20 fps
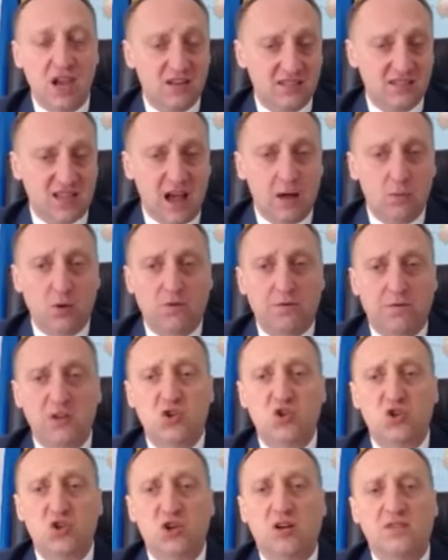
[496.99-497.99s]
some
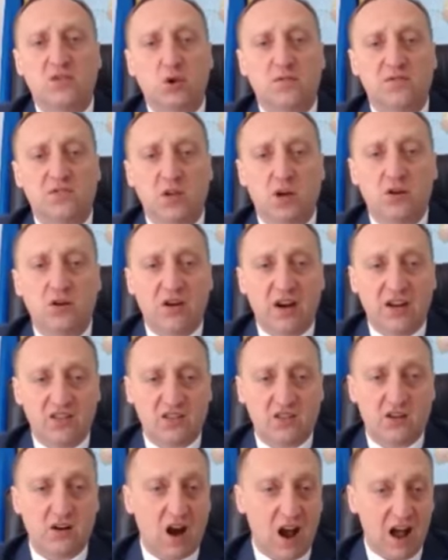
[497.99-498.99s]
officials of the
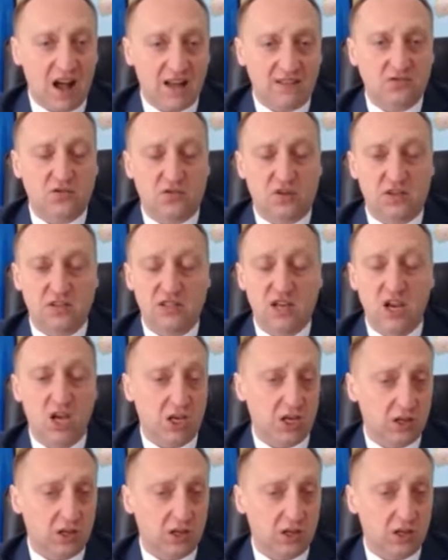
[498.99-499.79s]
aggressor countries,